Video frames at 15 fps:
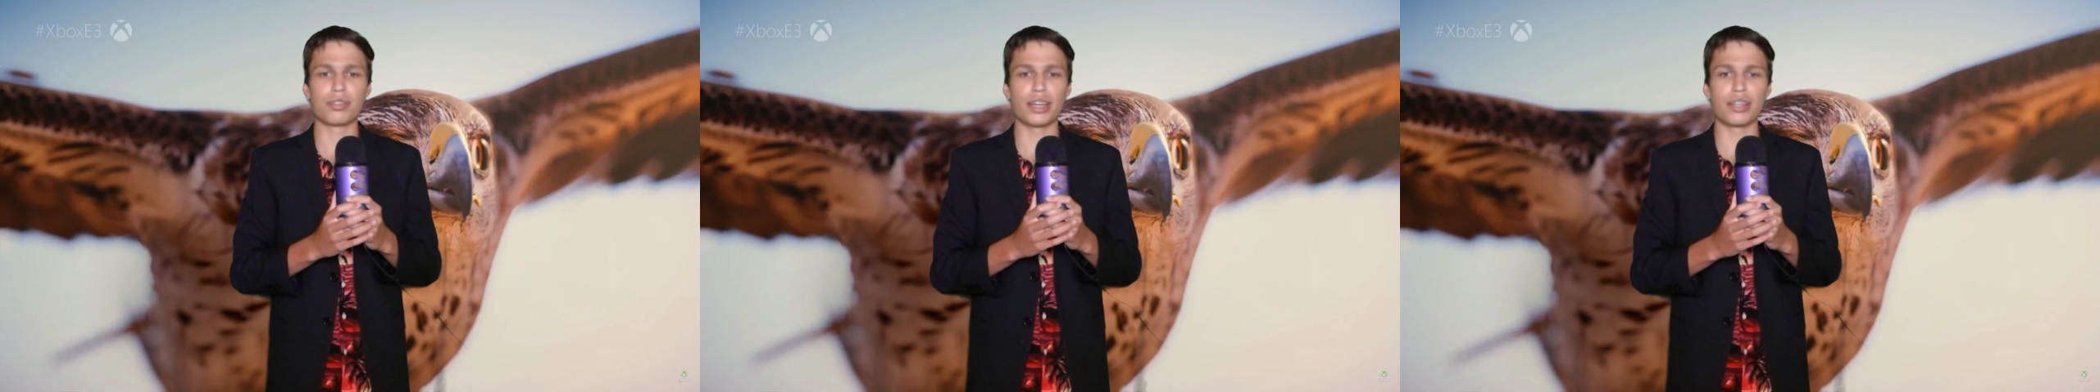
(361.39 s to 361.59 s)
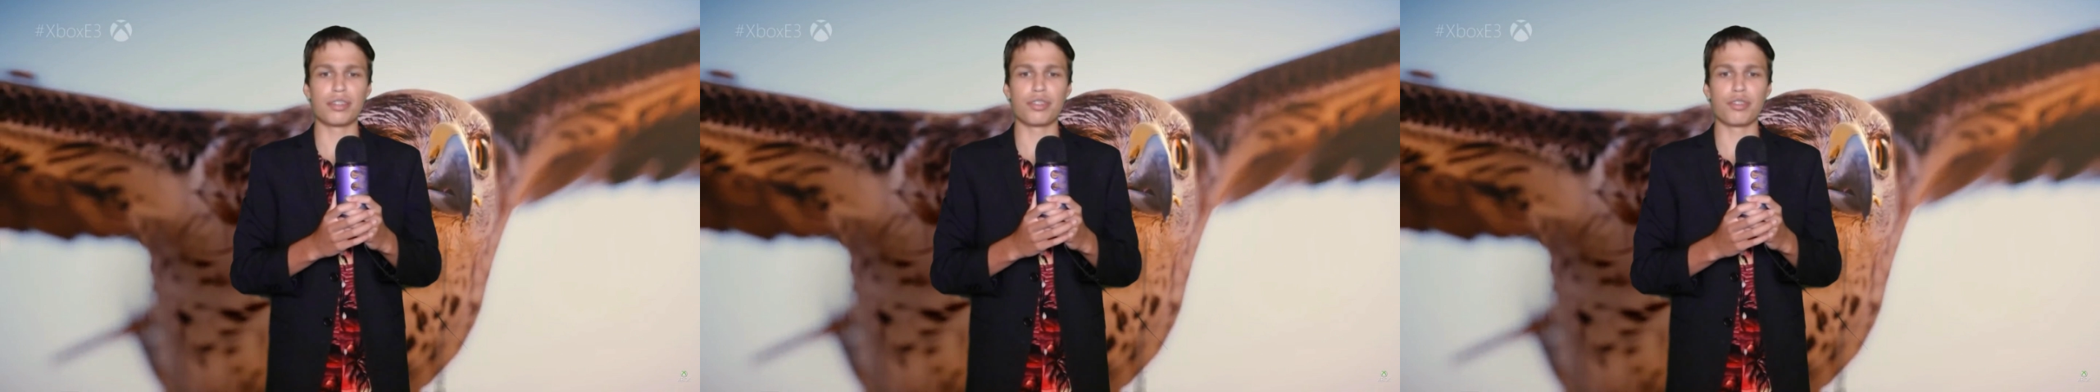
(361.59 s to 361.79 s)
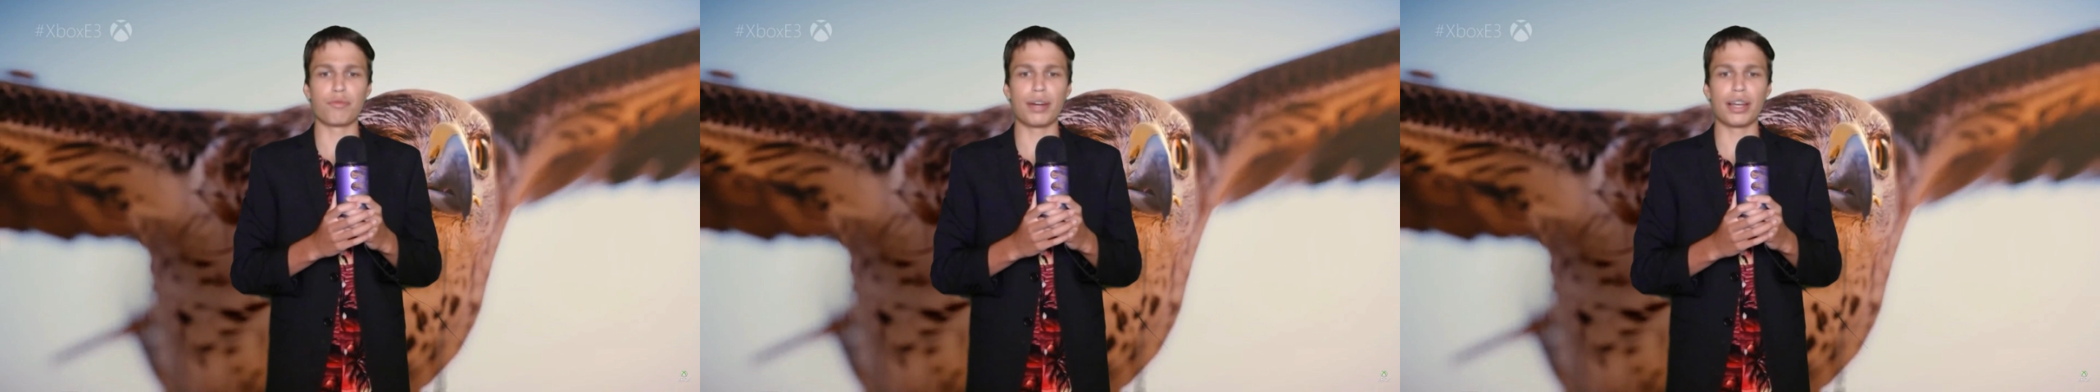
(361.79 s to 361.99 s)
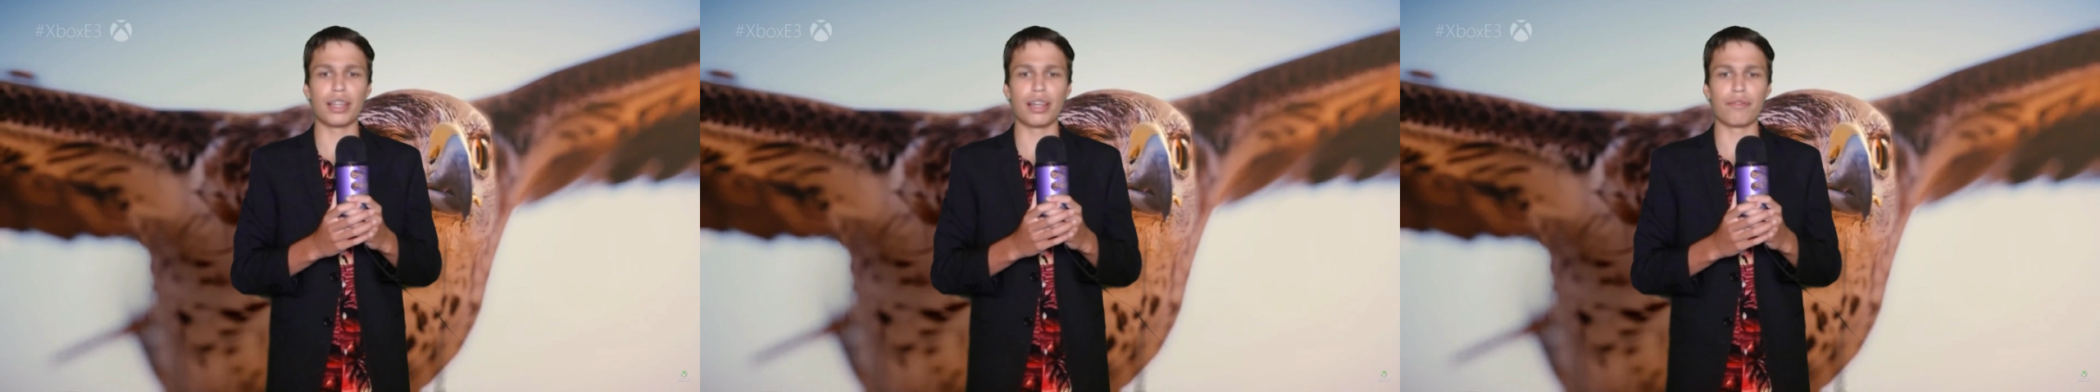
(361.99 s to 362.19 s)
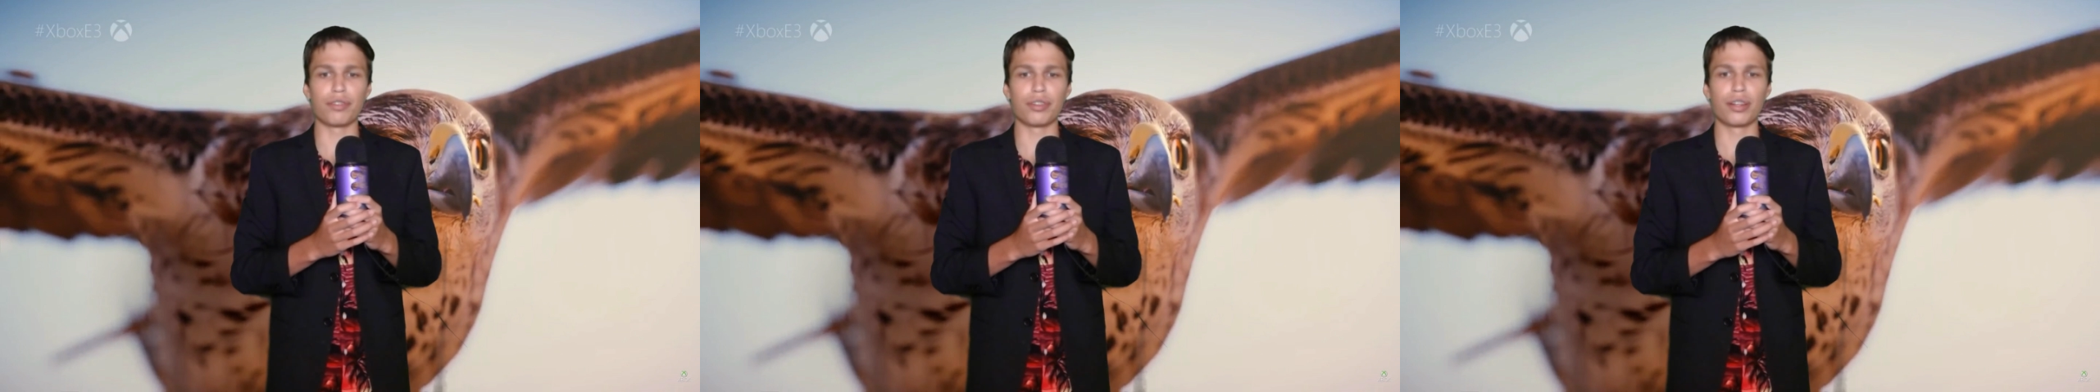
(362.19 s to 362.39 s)
to get to the
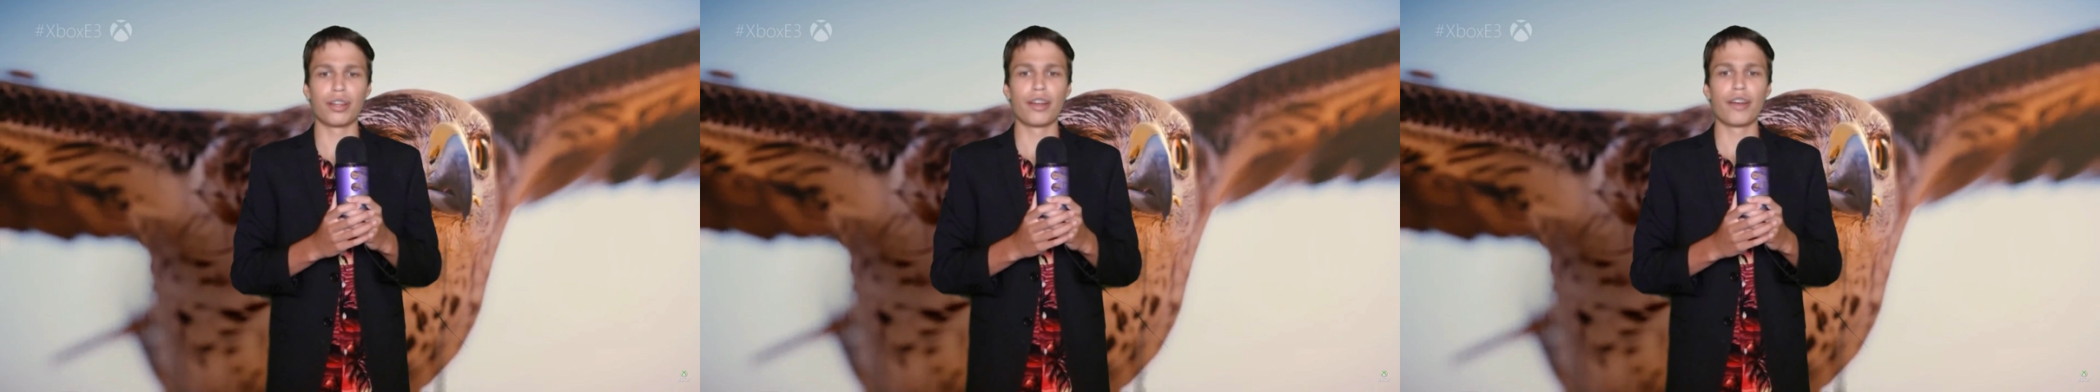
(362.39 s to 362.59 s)
right level.